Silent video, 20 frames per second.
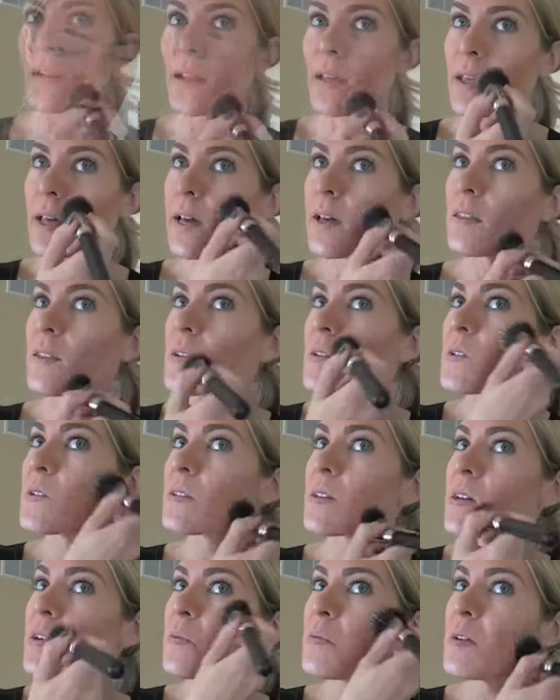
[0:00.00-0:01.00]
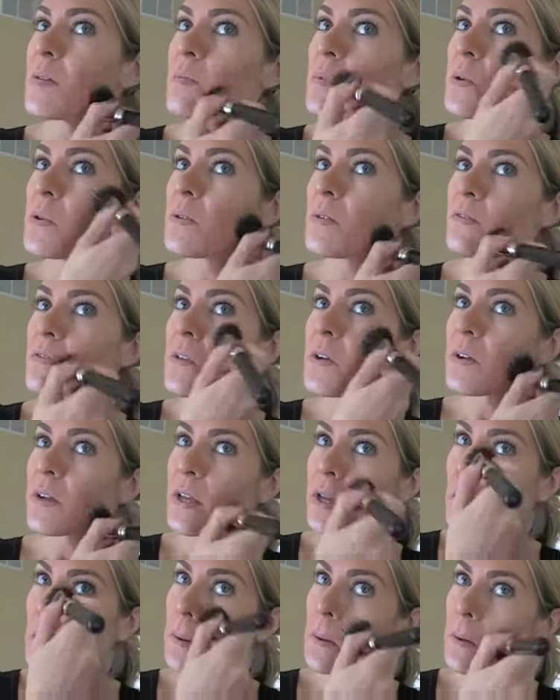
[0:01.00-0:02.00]
And again, this is going to be beautiful
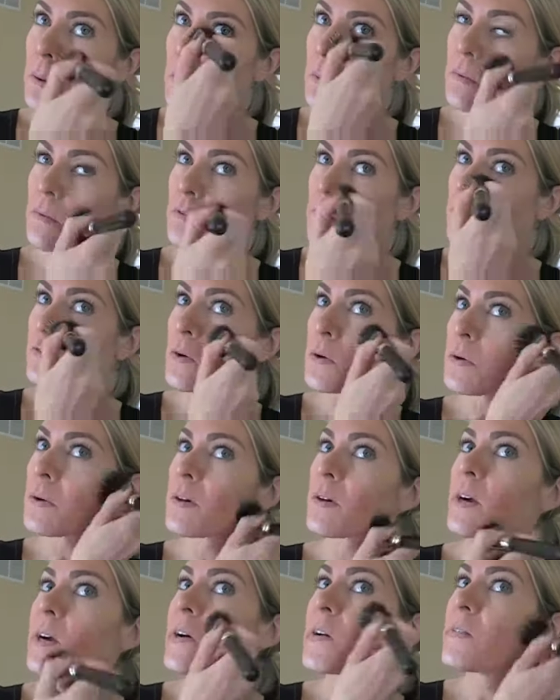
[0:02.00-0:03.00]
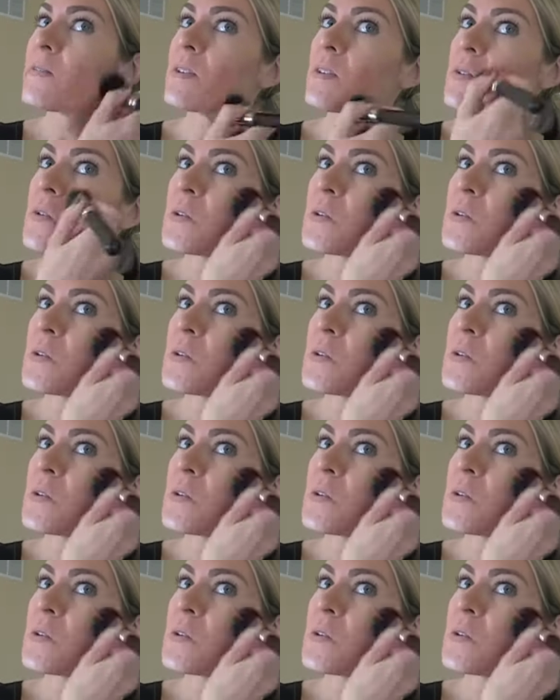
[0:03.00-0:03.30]
in photographs.